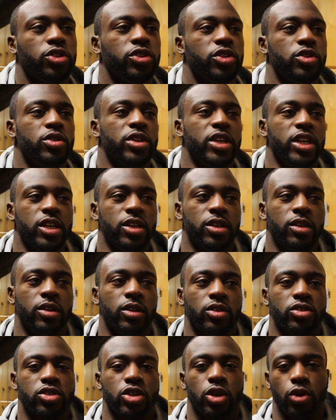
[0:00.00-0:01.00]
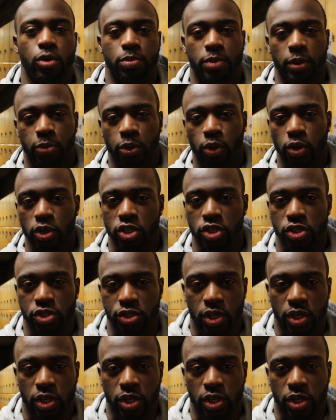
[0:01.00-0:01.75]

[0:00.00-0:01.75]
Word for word: You need total proportions.